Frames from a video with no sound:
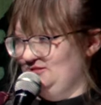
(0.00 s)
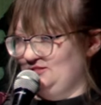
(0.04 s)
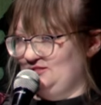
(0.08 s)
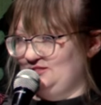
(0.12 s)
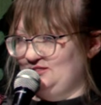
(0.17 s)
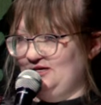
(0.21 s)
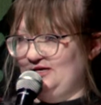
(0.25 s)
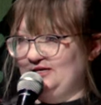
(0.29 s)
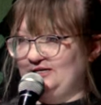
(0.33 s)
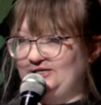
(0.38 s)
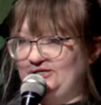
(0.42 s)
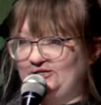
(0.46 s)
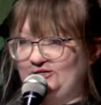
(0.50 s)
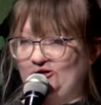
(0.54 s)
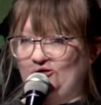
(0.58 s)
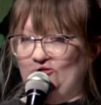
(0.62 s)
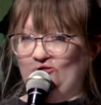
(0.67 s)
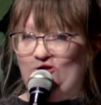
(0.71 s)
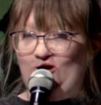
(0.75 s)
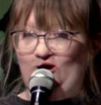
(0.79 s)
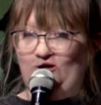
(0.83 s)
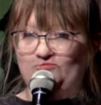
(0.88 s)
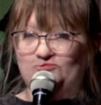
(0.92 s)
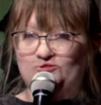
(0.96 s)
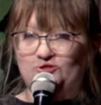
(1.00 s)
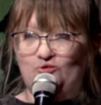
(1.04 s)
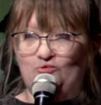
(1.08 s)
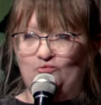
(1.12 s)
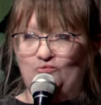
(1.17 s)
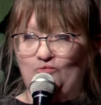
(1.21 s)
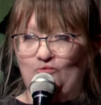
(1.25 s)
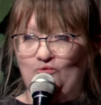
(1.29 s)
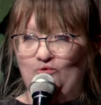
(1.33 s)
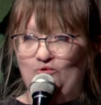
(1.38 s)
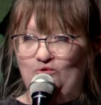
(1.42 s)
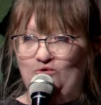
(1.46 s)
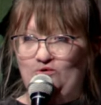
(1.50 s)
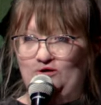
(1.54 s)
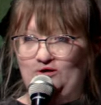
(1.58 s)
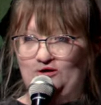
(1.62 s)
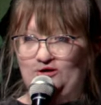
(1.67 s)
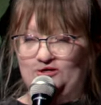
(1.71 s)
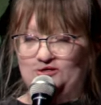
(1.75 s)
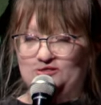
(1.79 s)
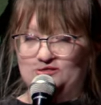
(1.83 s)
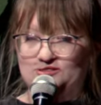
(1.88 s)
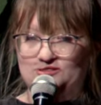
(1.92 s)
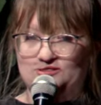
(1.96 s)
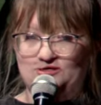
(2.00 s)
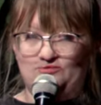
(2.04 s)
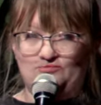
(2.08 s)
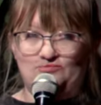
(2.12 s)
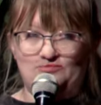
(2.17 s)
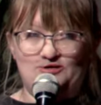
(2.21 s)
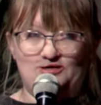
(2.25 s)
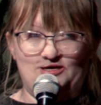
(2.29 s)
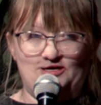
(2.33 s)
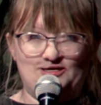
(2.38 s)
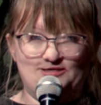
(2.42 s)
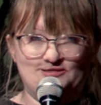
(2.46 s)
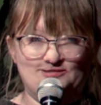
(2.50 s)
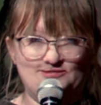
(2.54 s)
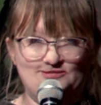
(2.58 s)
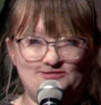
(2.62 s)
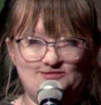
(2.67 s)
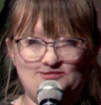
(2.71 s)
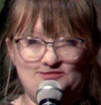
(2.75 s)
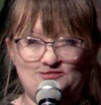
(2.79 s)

It's like you're going off to war or something.